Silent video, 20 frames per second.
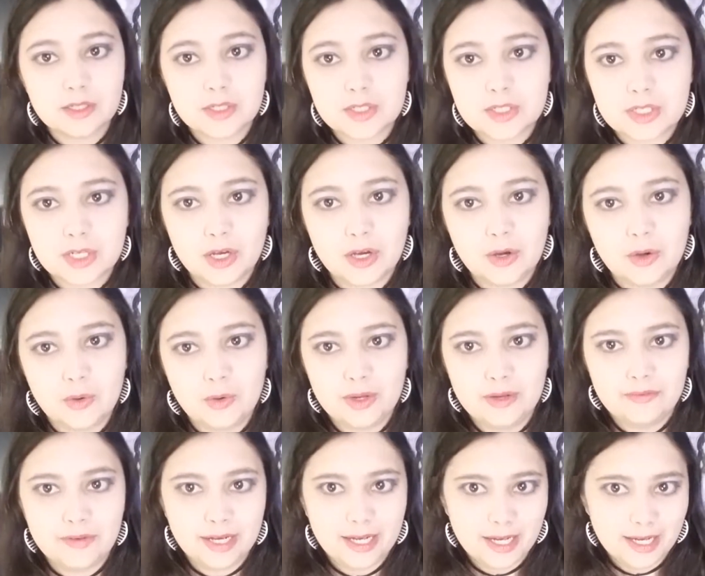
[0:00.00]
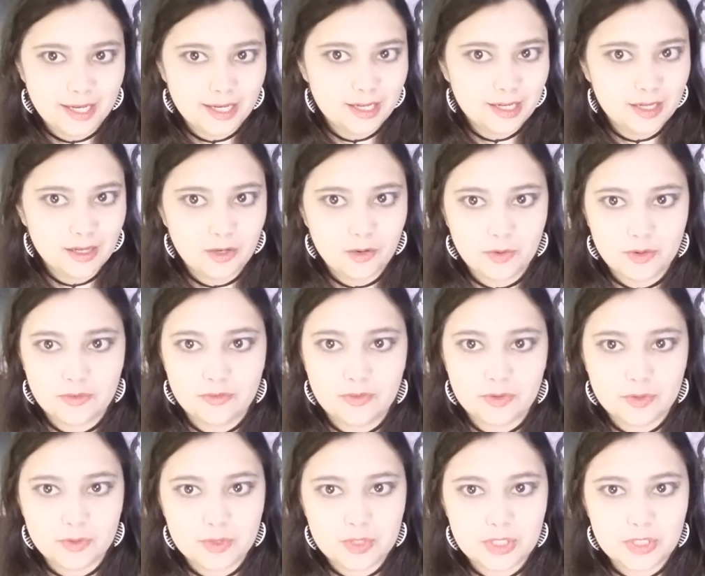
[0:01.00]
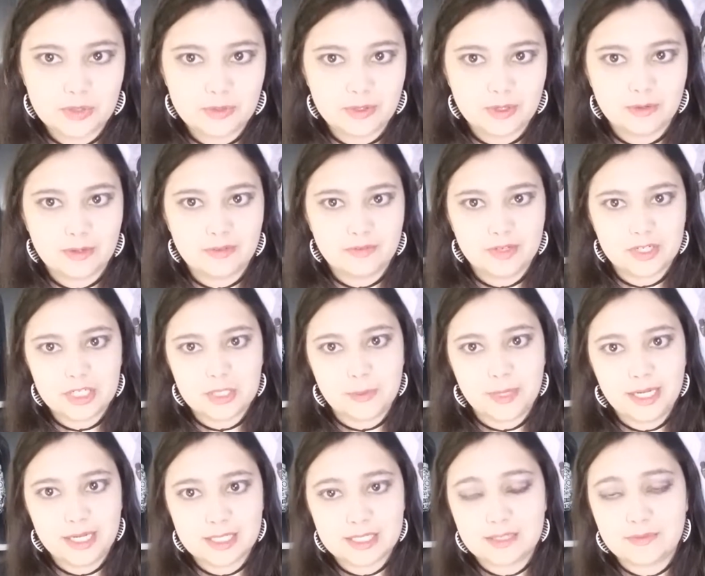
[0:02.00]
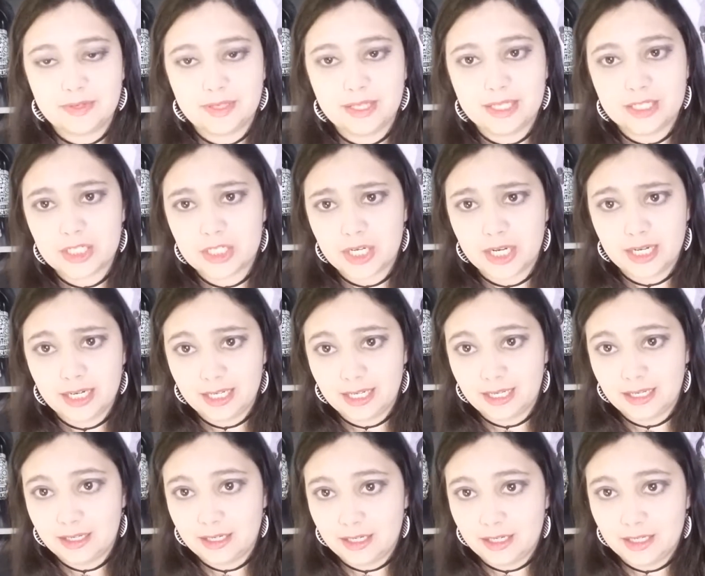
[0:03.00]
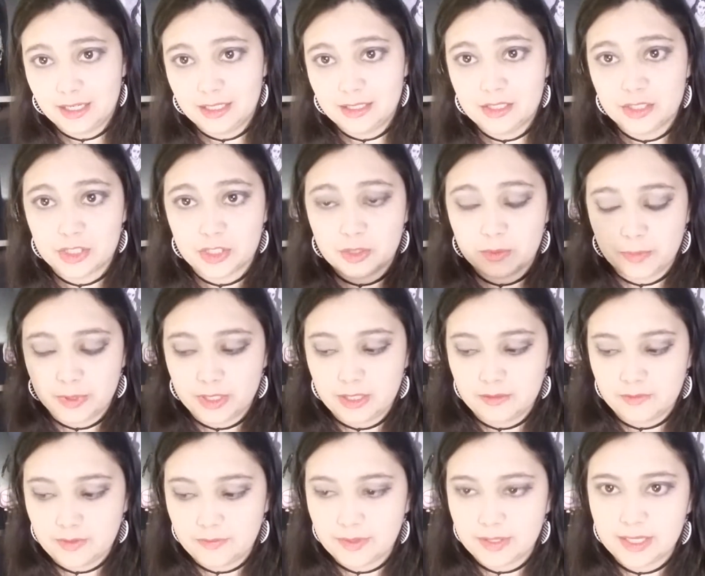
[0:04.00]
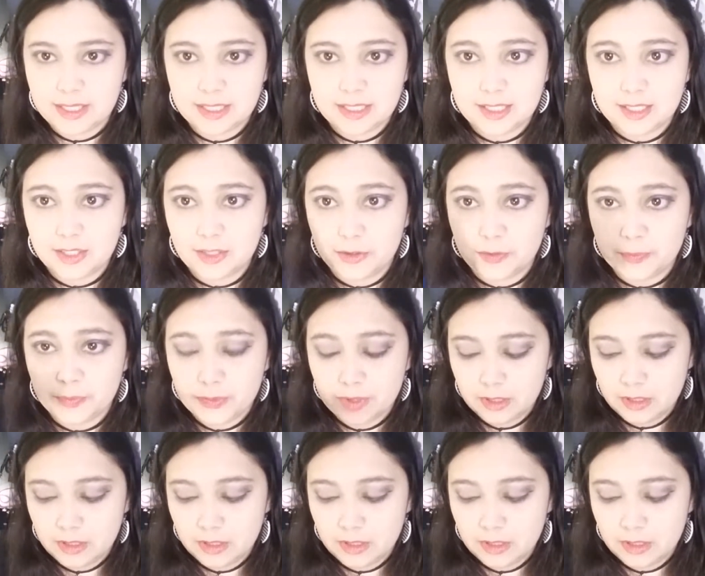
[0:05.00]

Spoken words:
So if I go on a photo shoot or when I finish painting stuff, I like to try to get a digital print of everything that I do.